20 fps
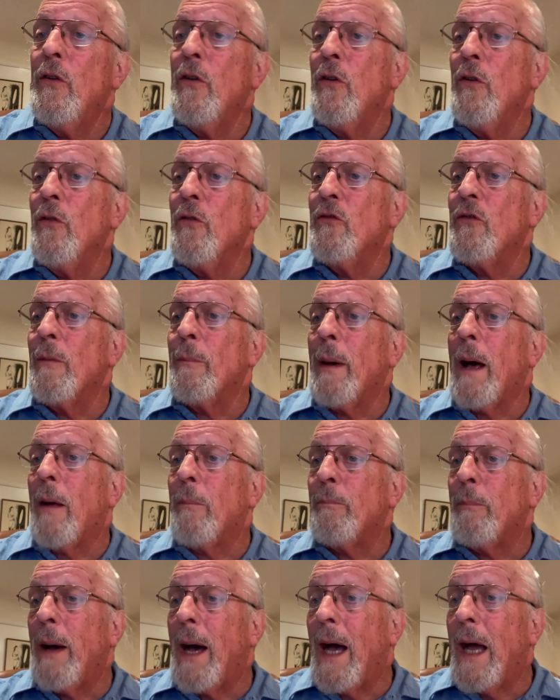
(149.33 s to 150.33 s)
News
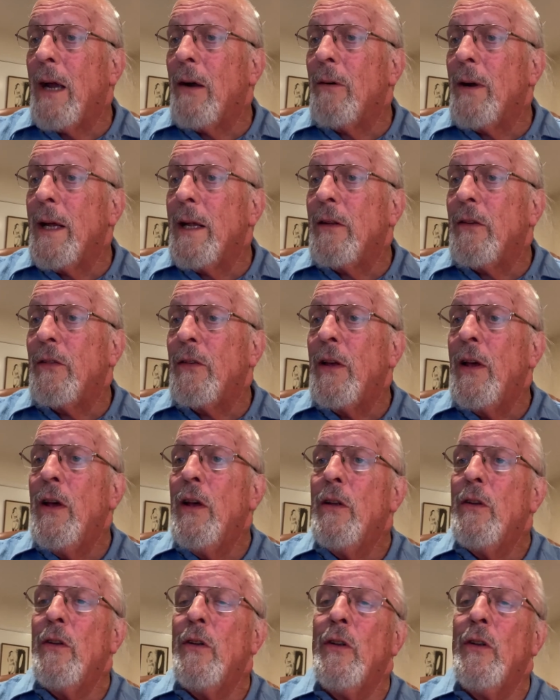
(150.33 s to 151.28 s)
about pirates,